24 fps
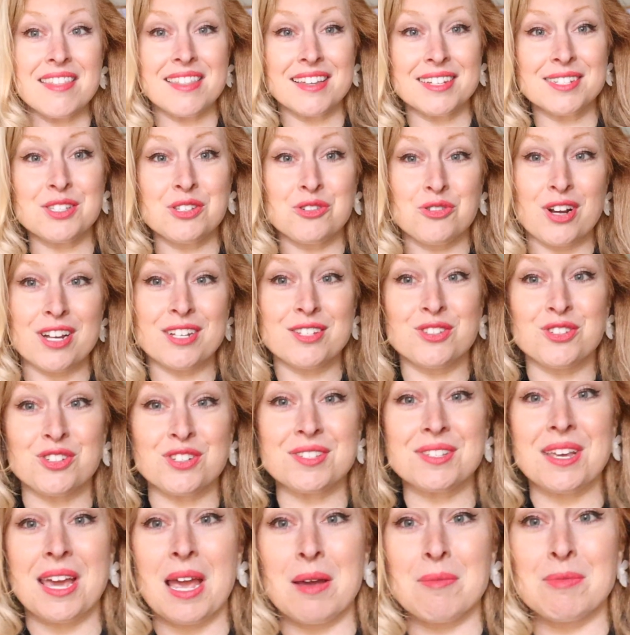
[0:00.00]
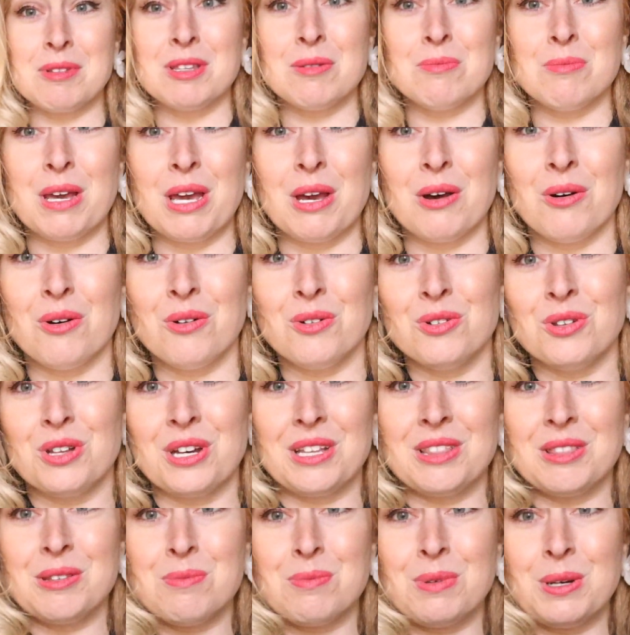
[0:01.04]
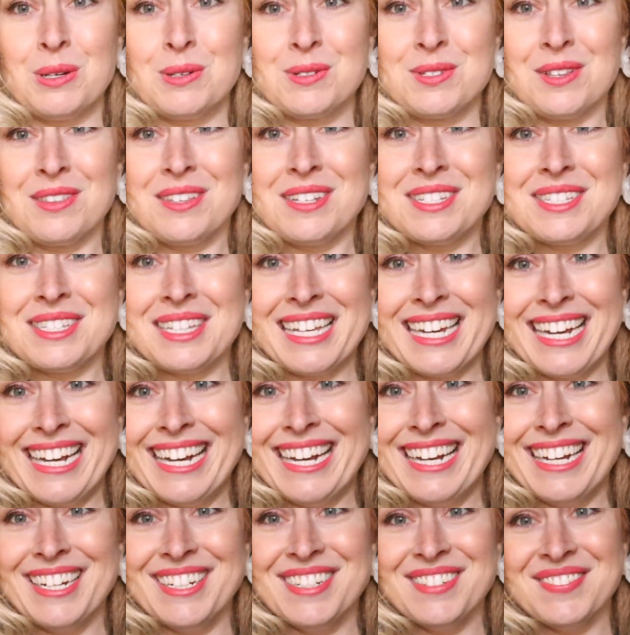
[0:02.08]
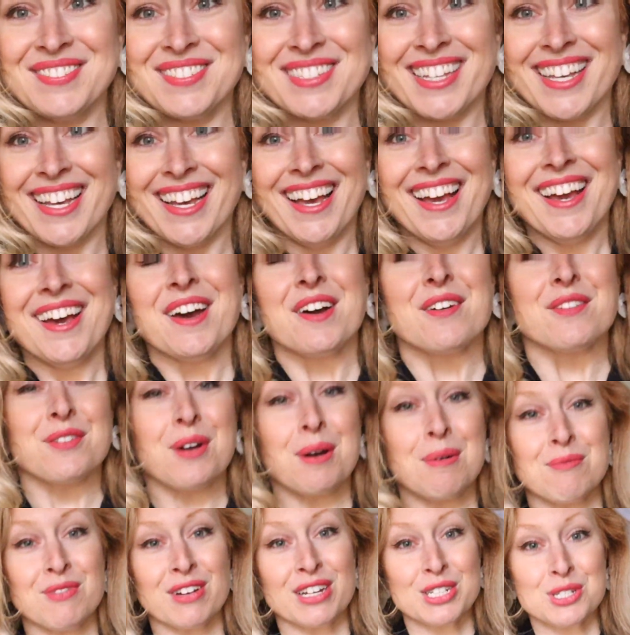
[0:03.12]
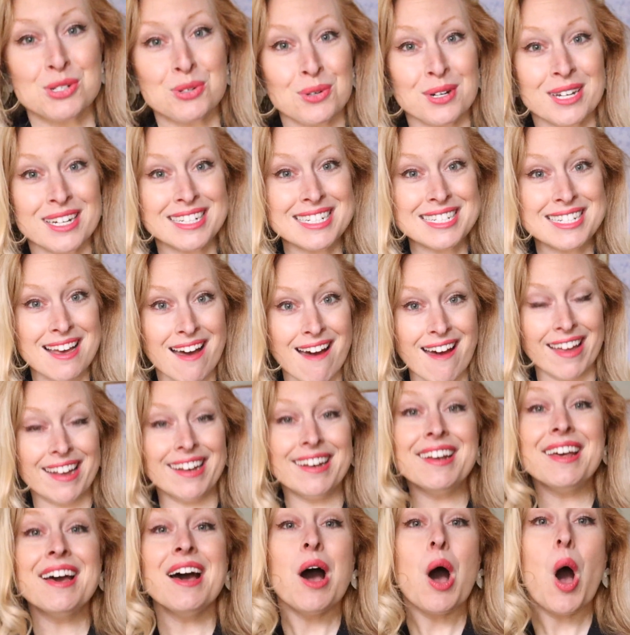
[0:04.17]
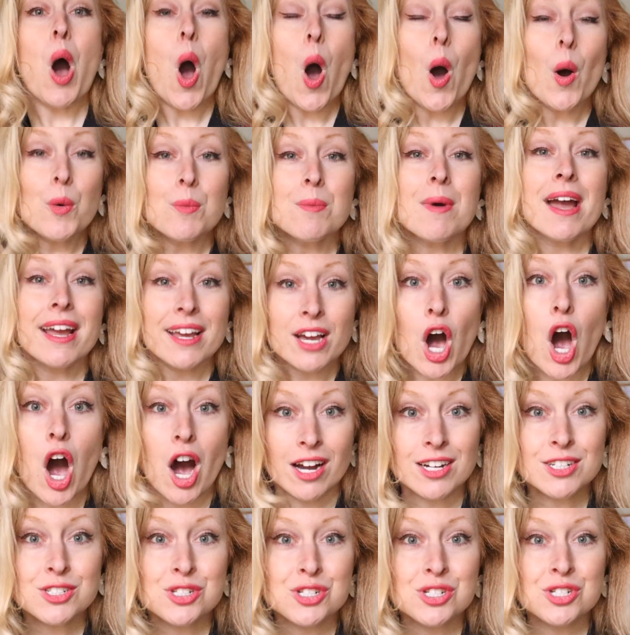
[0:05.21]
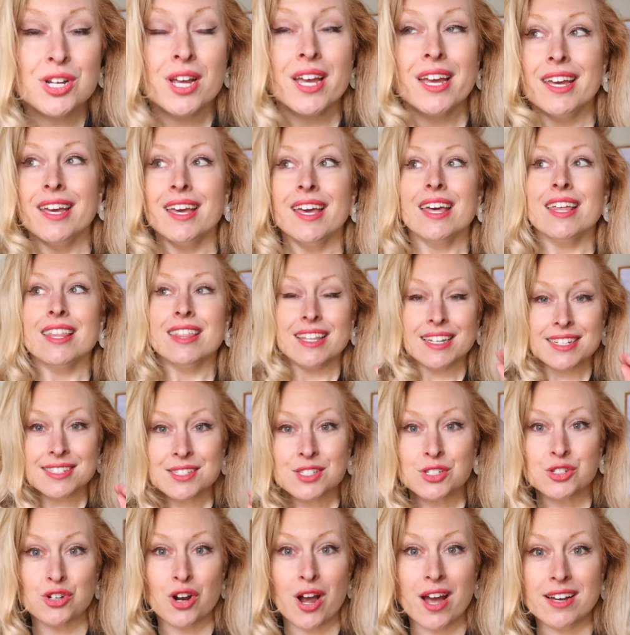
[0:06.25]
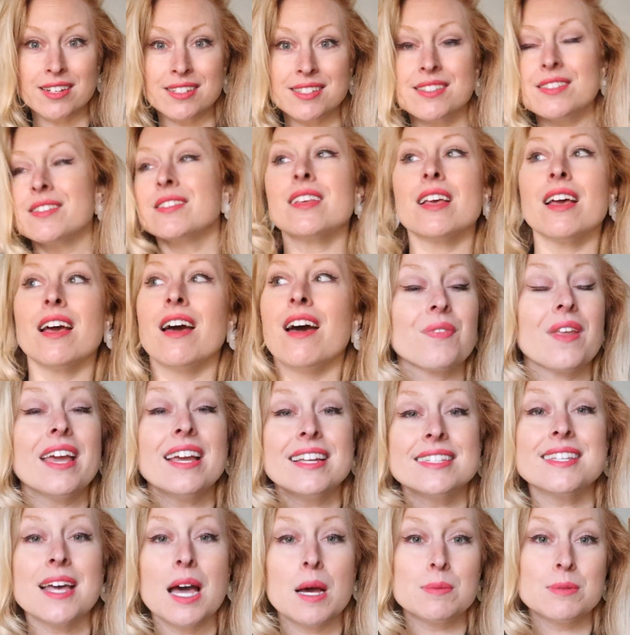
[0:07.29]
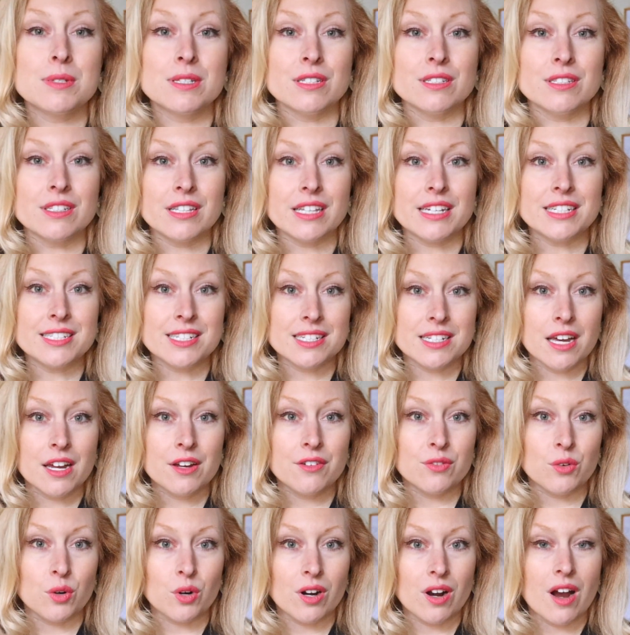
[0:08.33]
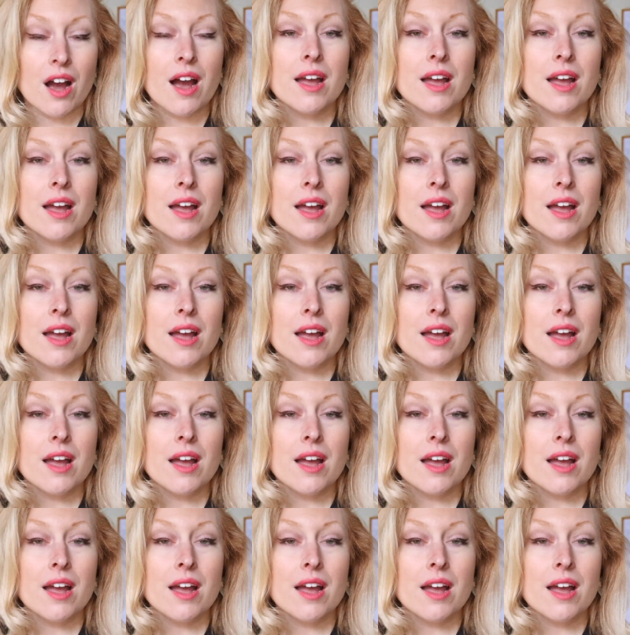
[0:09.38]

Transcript: This dress just came in the mail. Look at the bows on the sleeves. From Victoria Dunn. Oh my gosh. This dress, it's absolutely to die for.